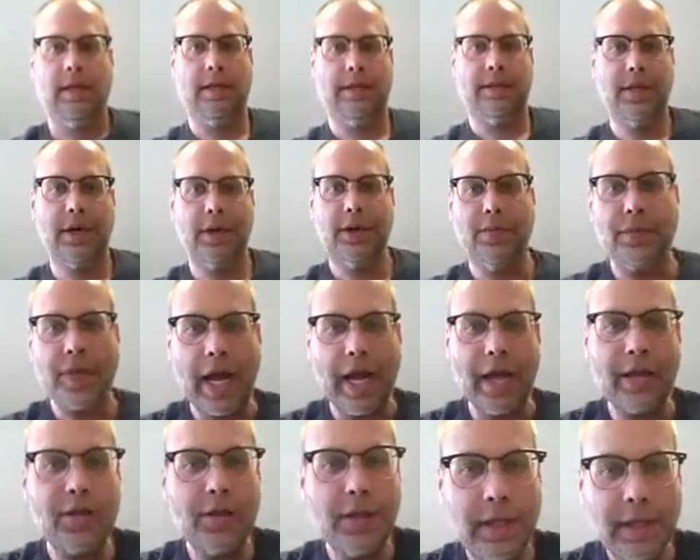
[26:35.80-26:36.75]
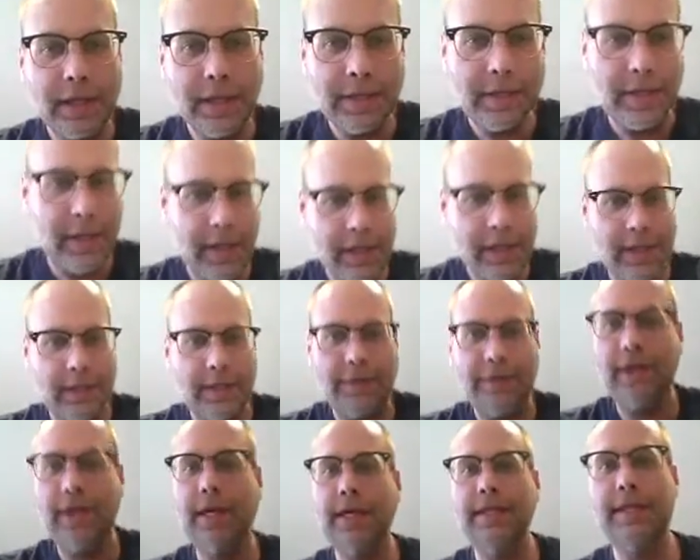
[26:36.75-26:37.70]
So, as you can see, it's a
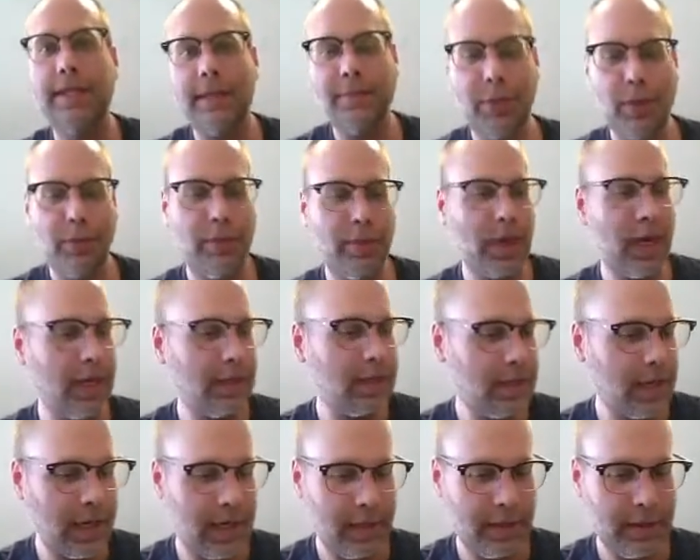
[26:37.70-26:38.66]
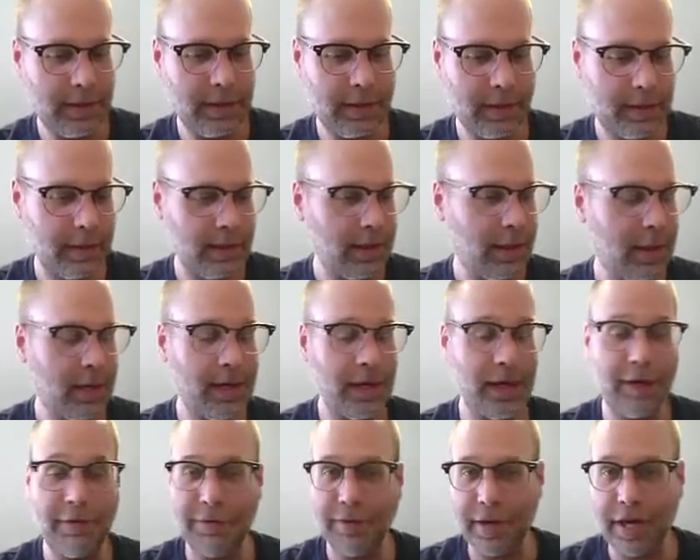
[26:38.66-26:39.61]
very simple process.
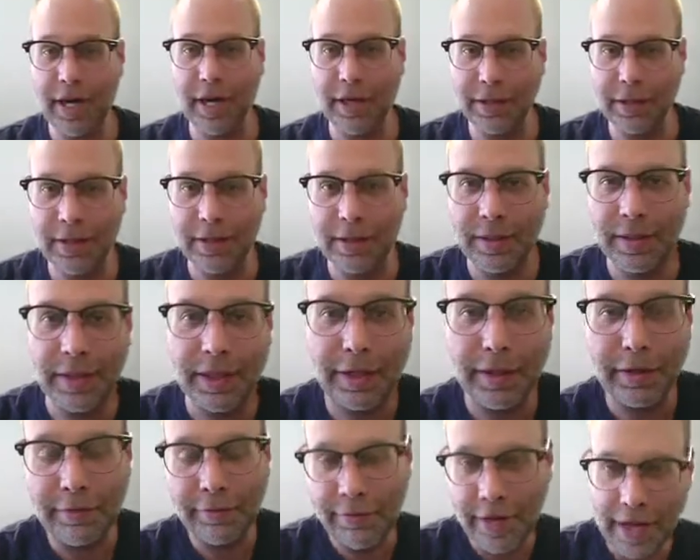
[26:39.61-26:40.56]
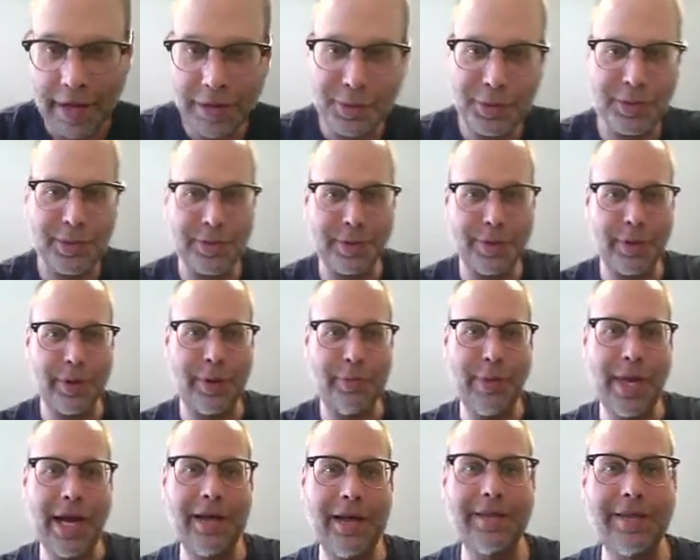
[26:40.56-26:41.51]
I forgot the vase or
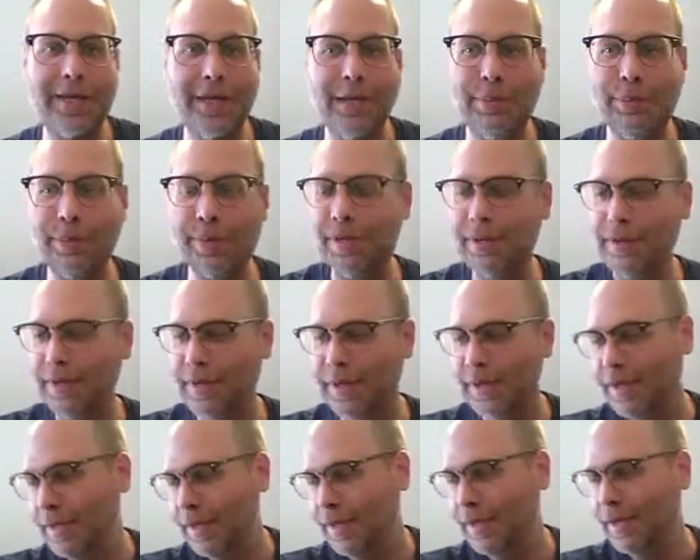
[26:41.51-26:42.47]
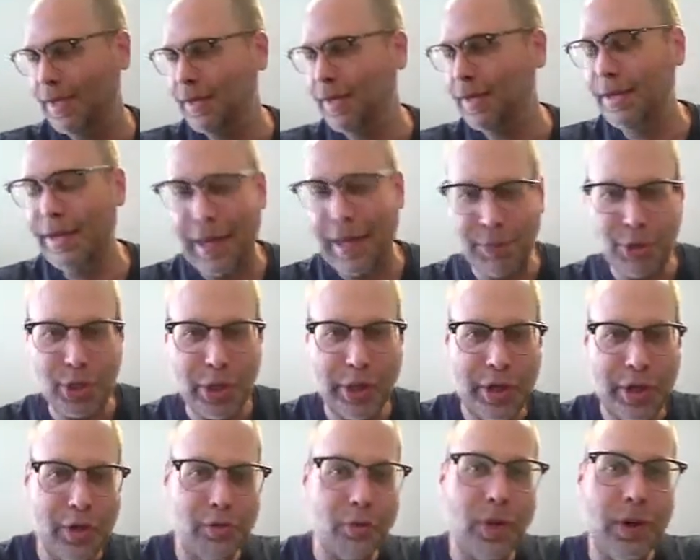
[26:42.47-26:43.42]
basket, but I'm
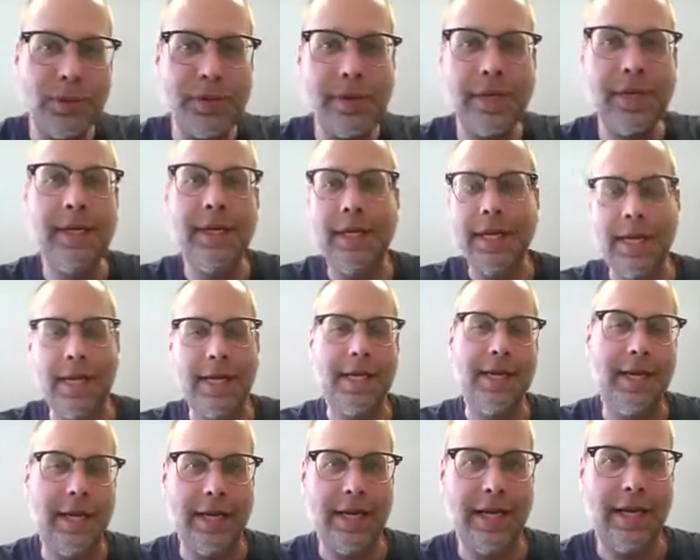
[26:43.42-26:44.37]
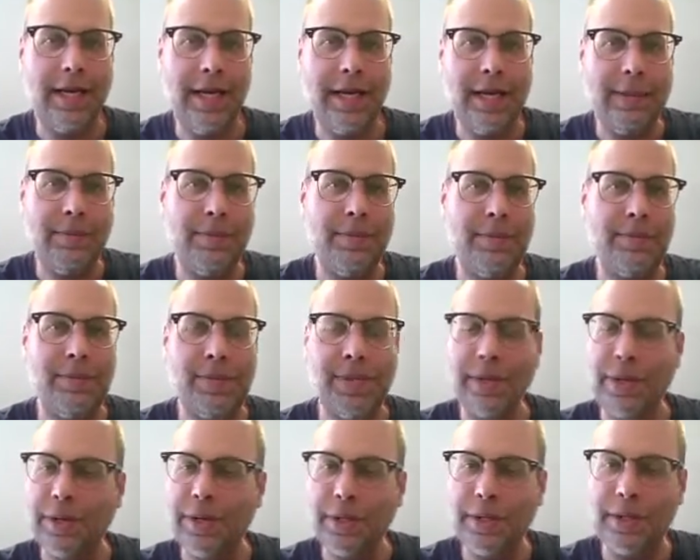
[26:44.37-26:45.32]
sure you won't.
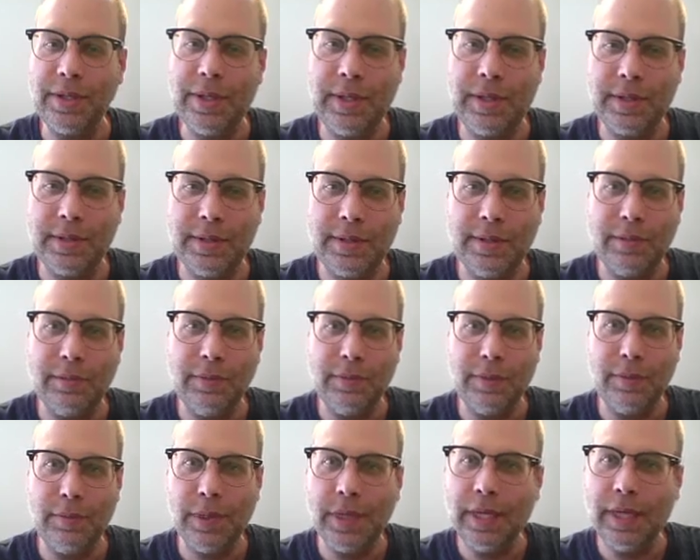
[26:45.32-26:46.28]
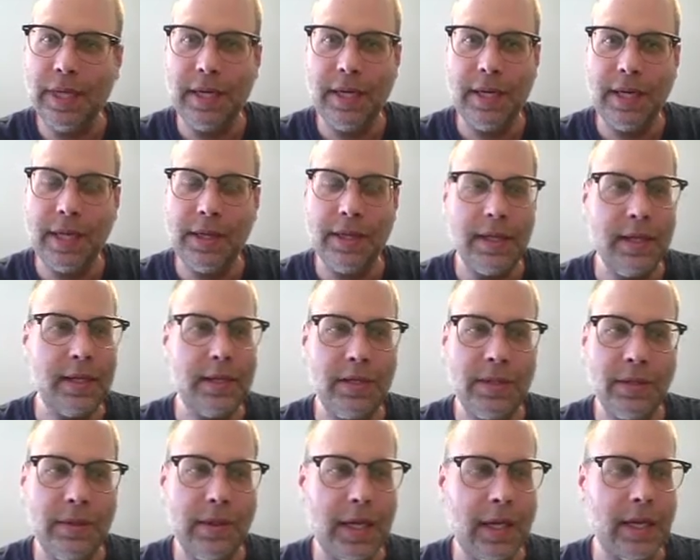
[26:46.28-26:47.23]
So there's really nothing
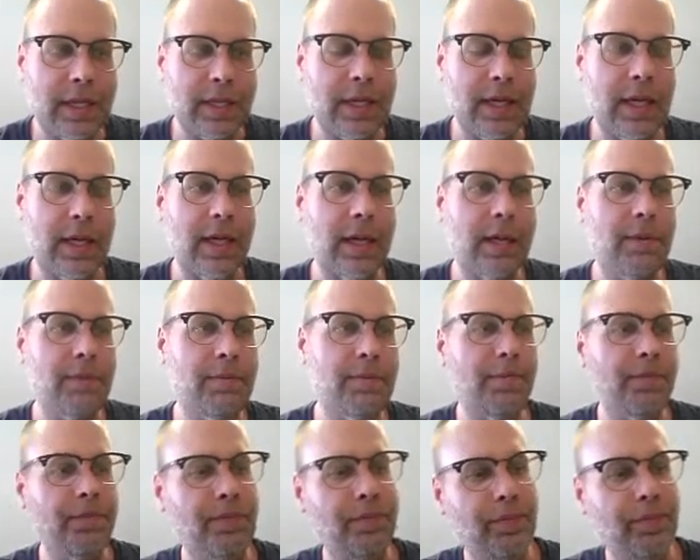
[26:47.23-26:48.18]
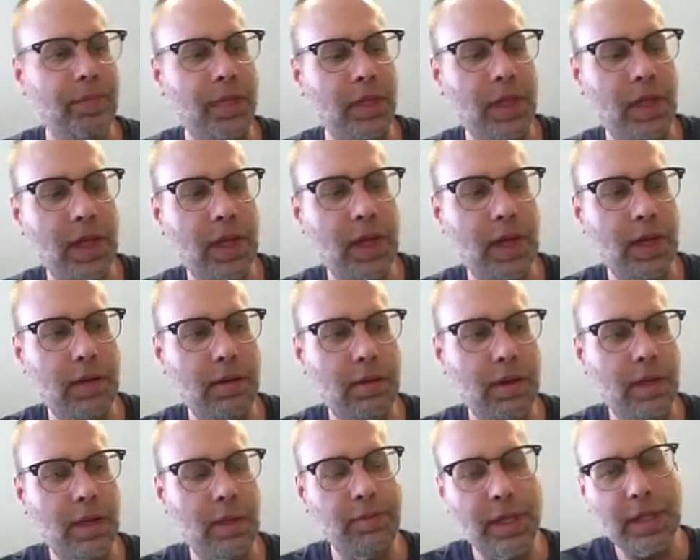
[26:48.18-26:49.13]
to it.
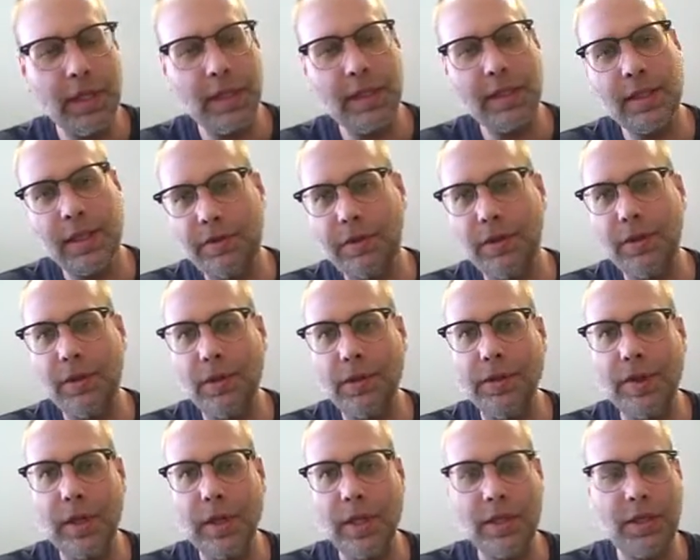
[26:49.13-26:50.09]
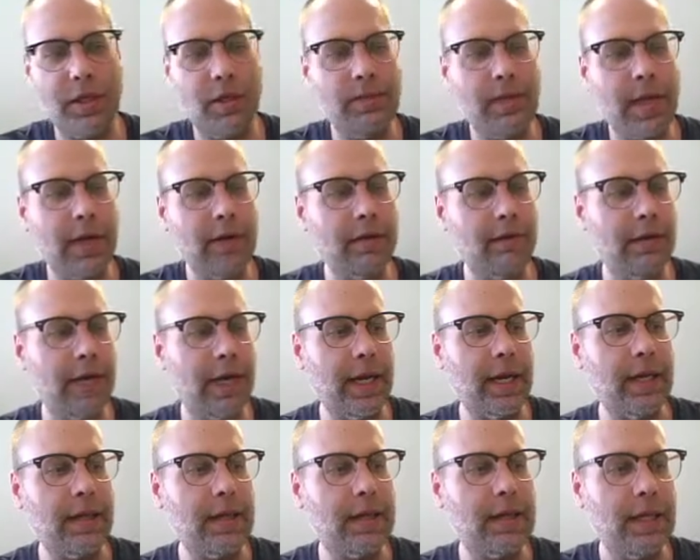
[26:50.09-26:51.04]
The biggest difficulty that you might
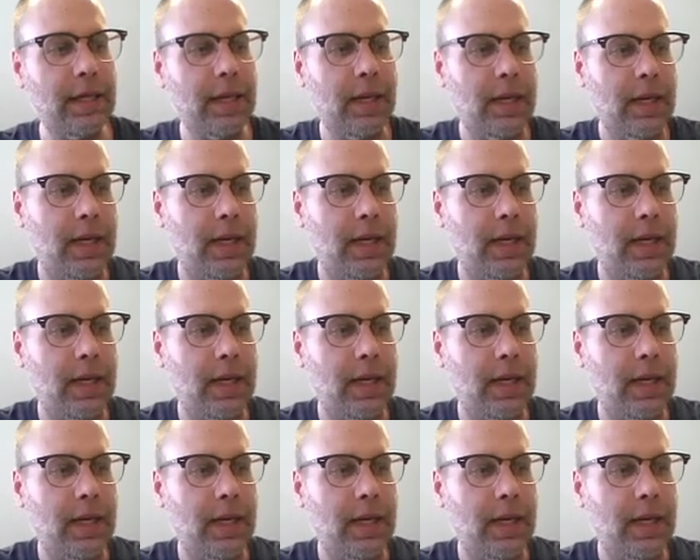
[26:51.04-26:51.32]
find